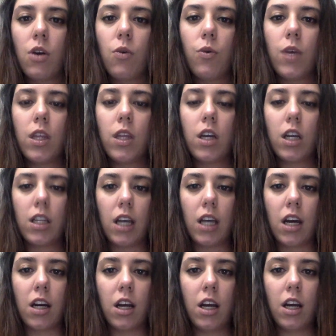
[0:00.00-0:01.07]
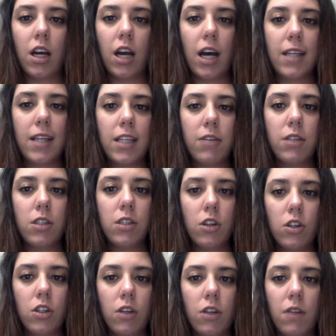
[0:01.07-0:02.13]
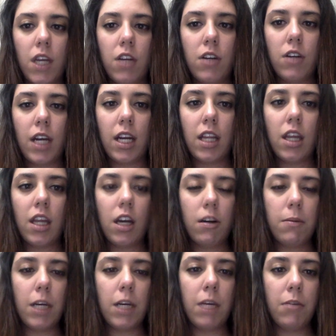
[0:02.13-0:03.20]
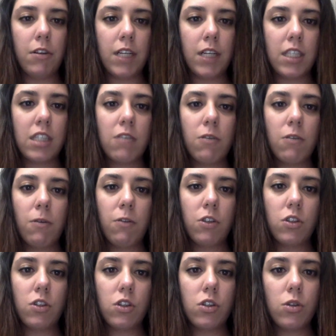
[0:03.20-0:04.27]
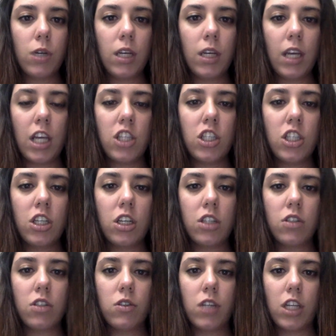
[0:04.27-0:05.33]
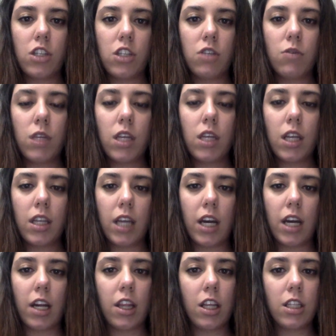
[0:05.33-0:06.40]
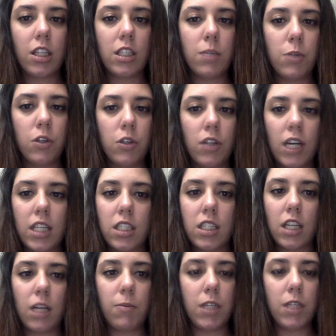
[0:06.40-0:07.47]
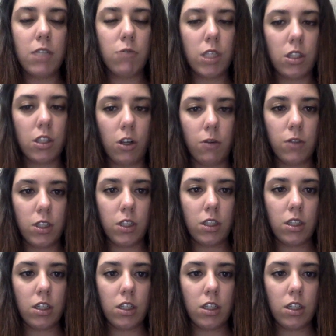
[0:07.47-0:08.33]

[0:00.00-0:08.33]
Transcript: with Qatar. As a result of the United Arab Emirates' refusal to engage in consultation with Qatar, the dispute has not been resolved.